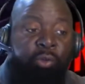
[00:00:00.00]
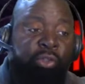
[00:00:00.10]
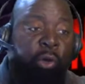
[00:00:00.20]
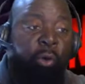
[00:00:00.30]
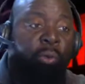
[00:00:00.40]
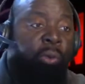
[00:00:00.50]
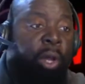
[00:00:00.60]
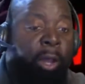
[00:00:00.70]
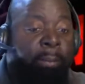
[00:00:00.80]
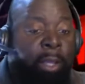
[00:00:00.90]
So
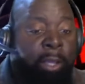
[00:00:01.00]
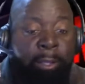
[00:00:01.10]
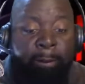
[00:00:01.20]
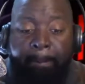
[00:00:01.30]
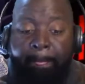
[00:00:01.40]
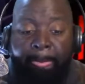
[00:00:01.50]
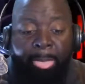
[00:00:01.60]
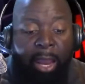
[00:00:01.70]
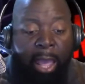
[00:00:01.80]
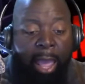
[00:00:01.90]
I mean,
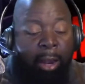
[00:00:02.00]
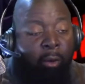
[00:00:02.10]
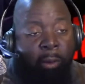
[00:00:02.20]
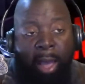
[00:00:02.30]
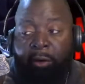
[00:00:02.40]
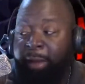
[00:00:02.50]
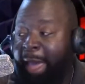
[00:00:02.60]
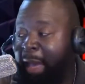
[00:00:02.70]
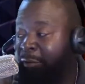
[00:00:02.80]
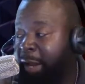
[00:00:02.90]
I don't
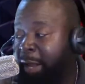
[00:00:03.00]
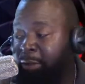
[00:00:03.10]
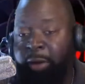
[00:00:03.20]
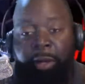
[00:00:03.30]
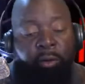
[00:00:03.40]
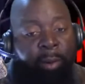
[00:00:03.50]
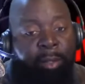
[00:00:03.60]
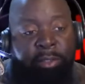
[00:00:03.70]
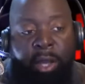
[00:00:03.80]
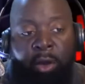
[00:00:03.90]
have an answer. I know I've
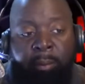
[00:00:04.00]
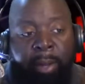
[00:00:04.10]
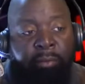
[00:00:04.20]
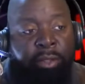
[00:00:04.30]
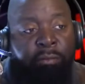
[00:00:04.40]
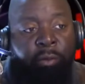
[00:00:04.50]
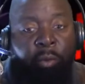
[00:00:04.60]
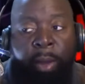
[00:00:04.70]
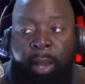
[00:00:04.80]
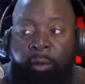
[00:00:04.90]
been talking about this for
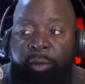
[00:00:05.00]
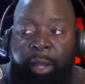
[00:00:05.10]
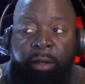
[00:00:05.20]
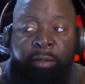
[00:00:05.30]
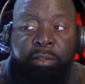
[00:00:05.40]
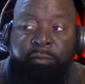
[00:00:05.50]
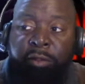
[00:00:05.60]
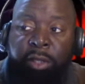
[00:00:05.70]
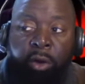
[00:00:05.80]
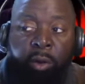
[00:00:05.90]
a while, and we got other stuff
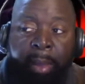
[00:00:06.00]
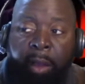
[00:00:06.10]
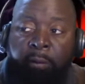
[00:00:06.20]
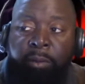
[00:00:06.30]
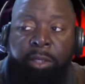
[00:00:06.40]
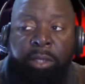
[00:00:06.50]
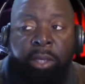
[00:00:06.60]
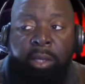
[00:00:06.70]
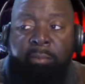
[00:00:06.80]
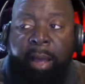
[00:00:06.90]
to talk about,
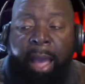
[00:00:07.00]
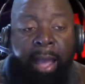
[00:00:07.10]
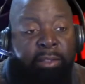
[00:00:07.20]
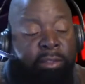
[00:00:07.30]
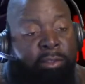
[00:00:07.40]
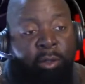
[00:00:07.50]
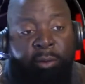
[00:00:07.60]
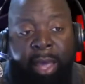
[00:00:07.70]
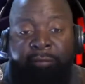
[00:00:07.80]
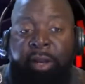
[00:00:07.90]
but I just
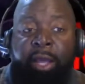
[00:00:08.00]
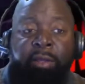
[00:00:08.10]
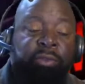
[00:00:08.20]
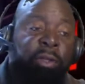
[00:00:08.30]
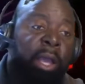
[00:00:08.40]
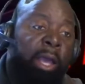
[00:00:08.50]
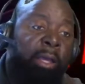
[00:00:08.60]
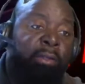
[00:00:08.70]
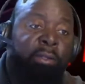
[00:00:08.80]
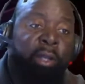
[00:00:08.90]
don't have an answer,
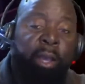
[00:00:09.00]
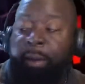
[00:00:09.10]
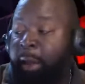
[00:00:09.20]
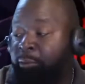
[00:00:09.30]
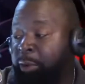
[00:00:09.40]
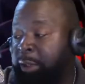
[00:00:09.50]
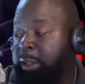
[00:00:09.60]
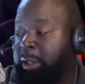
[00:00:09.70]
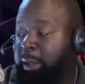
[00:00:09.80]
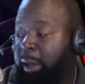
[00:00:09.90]
guys. I
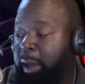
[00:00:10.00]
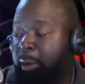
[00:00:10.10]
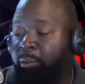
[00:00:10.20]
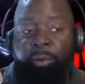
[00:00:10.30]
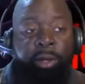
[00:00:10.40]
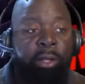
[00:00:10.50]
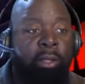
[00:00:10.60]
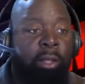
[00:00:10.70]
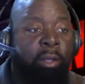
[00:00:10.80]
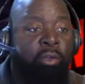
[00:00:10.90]
really
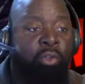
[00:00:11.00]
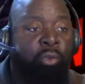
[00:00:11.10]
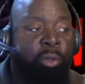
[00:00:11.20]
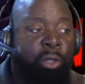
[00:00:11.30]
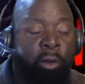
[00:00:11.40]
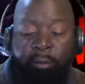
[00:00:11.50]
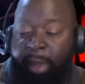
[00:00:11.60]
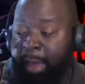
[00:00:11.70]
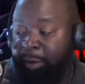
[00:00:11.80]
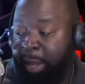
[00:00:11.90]
and truly don't
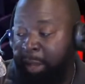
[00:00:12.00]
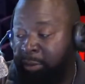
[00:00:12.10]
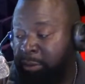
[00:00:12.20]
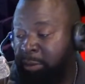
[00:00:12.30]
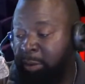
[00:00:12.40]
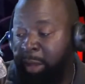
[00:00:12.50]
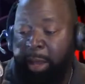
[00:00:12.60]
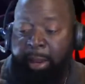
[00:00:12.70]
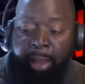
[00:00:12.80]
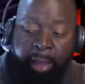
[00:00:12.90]
have an answer.
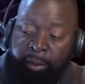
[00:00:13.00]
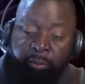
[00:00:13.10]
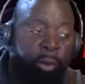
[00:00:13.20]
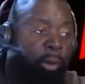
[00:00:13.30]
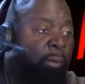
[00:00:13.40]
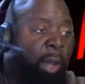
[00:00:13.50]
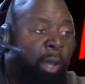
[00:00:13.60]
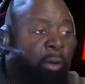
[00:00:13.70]
I don't know.